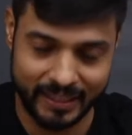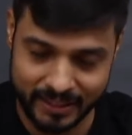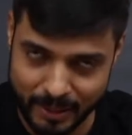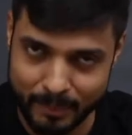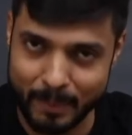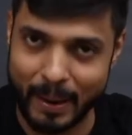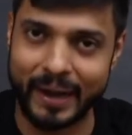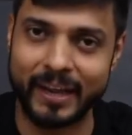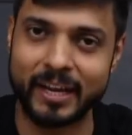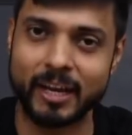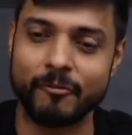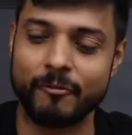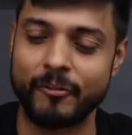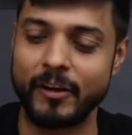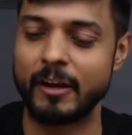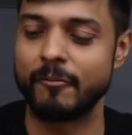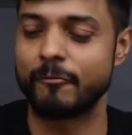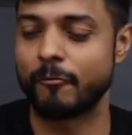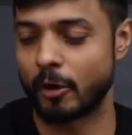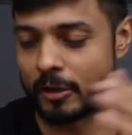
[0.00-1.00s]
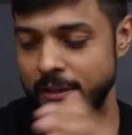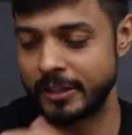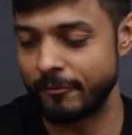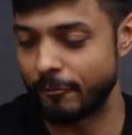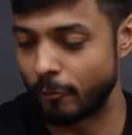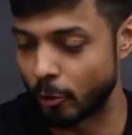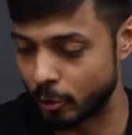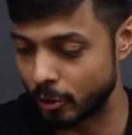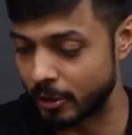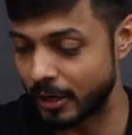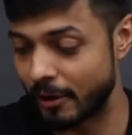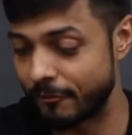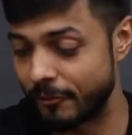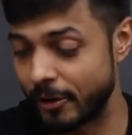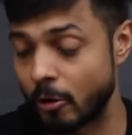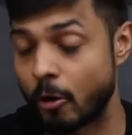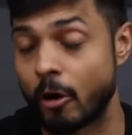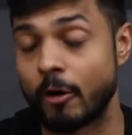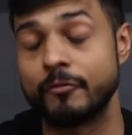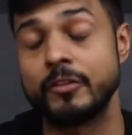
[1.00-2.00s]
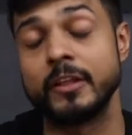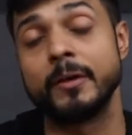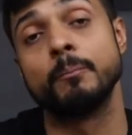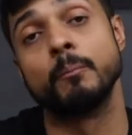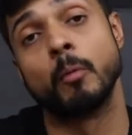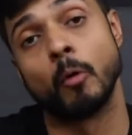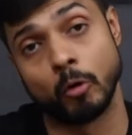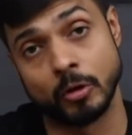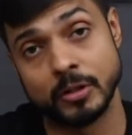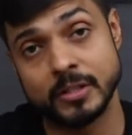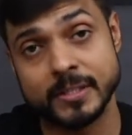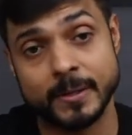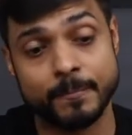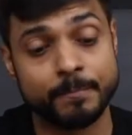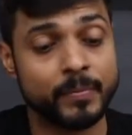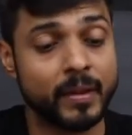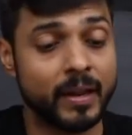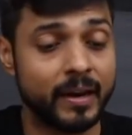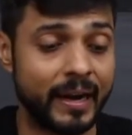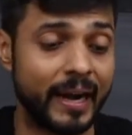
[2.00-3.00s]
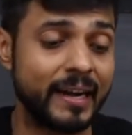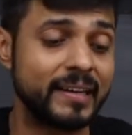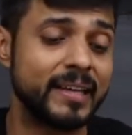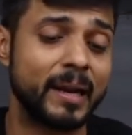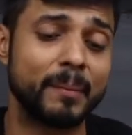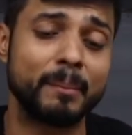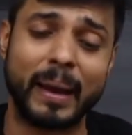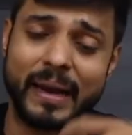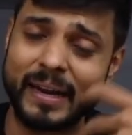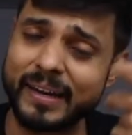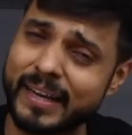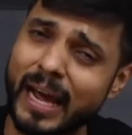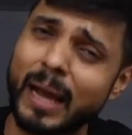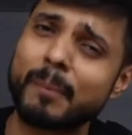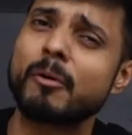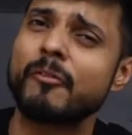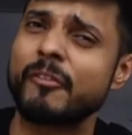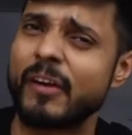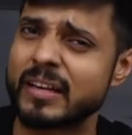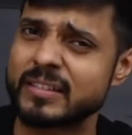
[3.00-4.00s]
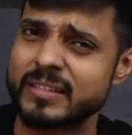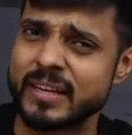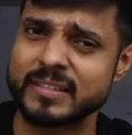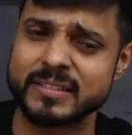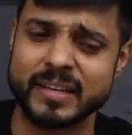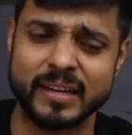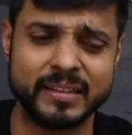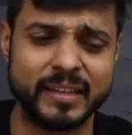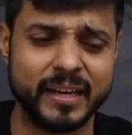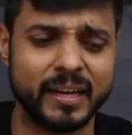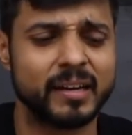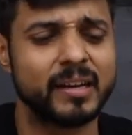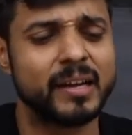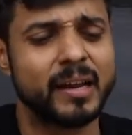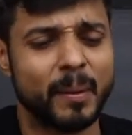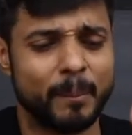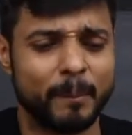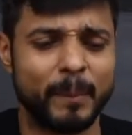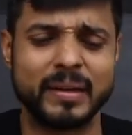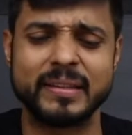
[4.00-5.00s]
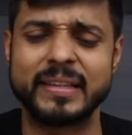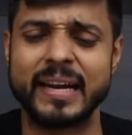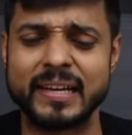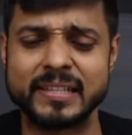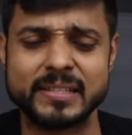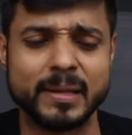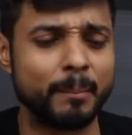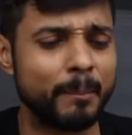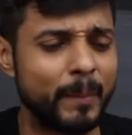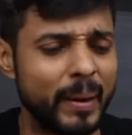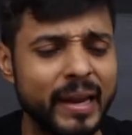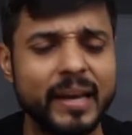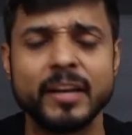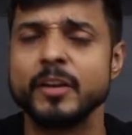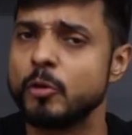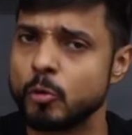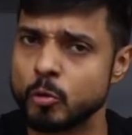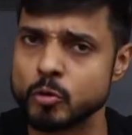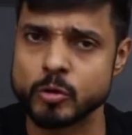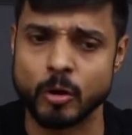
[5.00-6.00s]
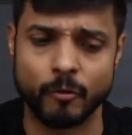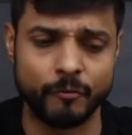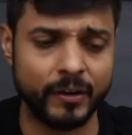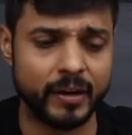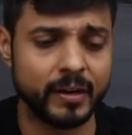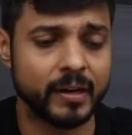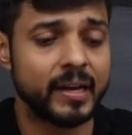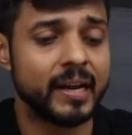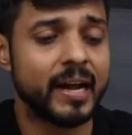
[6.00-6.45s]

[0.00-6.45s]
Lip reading: the medical field for the photographic of the bones, right? There are many type of X-rays are there, but that is the main use of it.